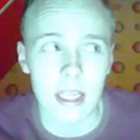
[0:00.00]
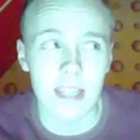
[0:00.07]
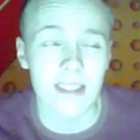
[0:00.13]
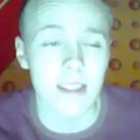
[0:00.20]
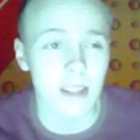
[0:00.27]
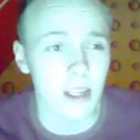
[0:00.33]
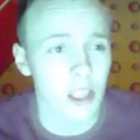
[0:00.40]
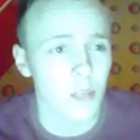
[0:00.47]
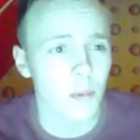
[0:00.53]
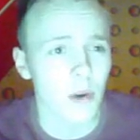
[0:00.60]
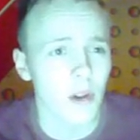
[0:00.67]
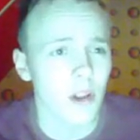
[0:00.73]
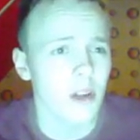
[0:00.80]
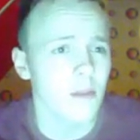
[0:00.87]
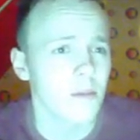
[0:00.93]
it's not a
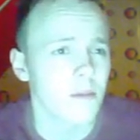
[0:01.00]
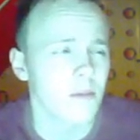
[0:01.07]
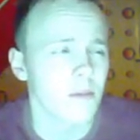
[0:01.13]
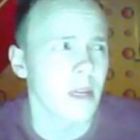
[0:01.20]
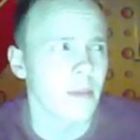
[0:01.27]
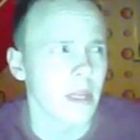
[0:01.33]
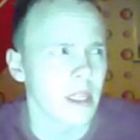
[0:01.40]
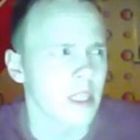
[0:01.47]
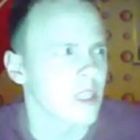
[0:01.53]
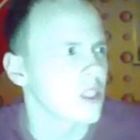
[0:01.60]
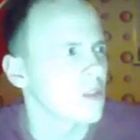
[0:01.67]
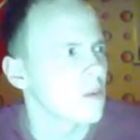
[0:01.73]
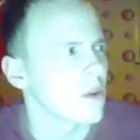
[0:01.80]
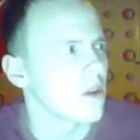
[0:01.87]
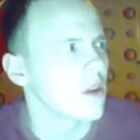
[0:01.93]
spoiler. Maybe it is
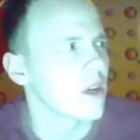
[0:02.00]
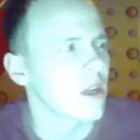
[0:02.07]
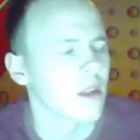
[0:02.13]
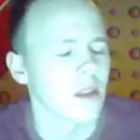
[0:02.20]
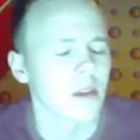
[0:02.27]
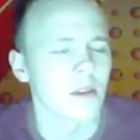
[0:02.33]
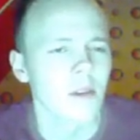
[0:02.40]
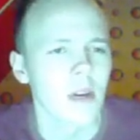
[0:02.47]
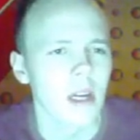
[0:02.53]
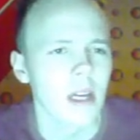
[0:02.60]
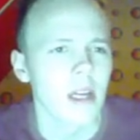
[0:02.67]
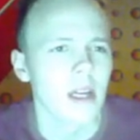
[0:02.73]
a spoiler, I don't know.